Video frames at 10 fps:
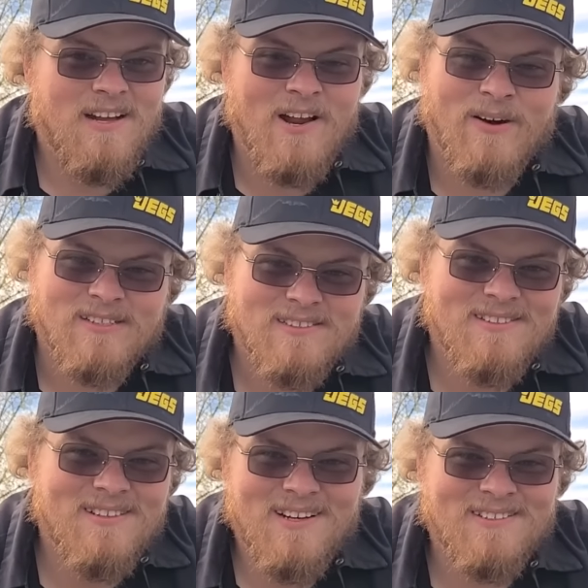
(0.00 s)
Anyways,
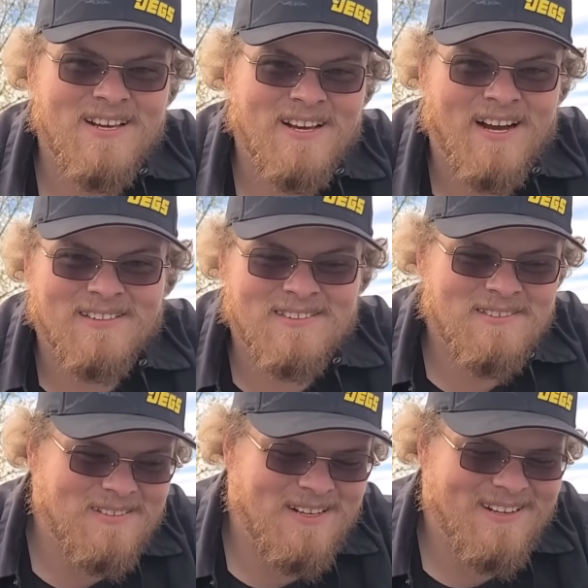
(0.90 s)
see you guys
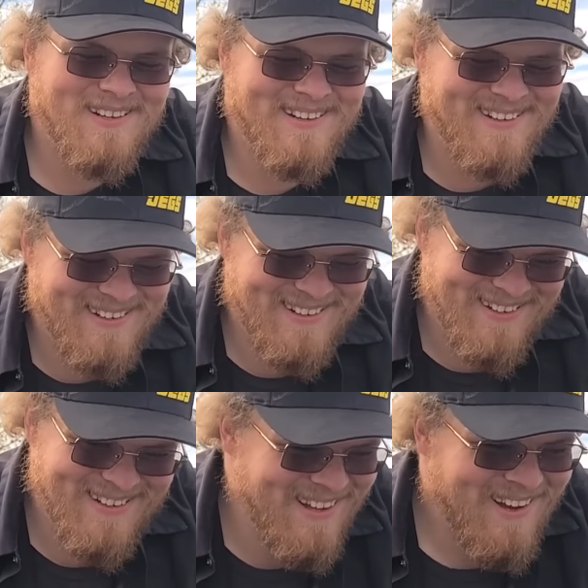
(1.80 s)

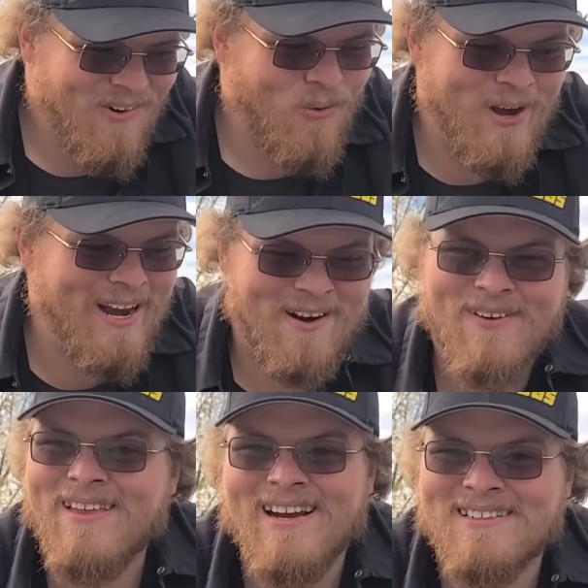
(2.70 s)

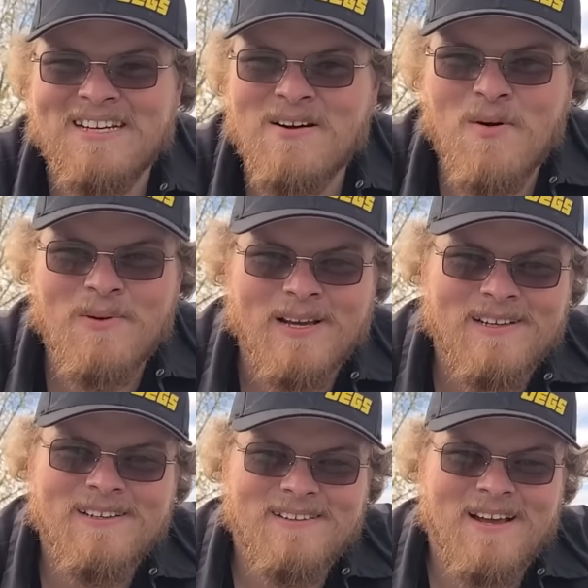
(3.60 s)
whenever the next time will be.
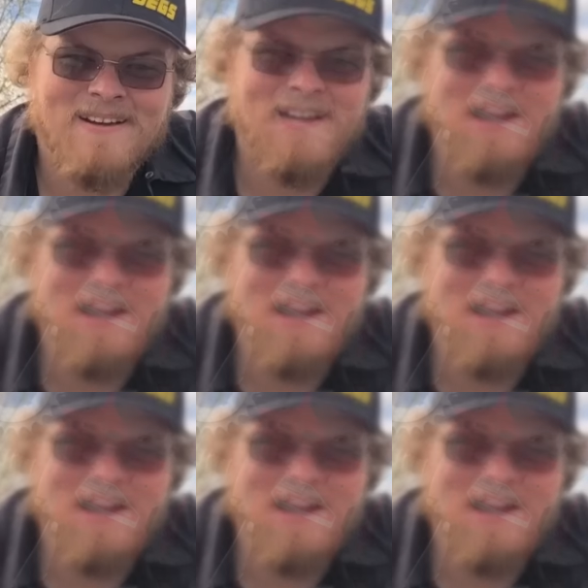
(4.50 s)
Take